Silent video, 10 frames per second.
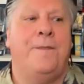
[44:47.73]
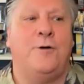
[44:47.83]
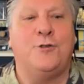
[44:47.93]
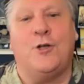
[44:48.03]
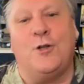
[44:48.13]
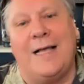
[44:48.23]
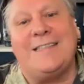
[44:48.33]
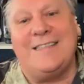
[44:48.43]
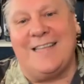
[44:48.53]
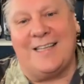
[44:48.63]
there's a
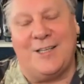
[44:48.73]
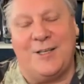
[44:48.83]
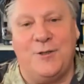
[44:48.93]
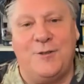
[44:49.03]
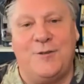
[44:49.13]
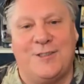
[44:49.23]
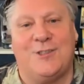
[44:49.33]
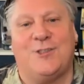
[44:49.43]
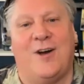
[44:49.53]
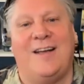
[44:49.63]
lesson that the universe
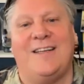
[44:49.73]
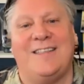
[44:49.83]
is trying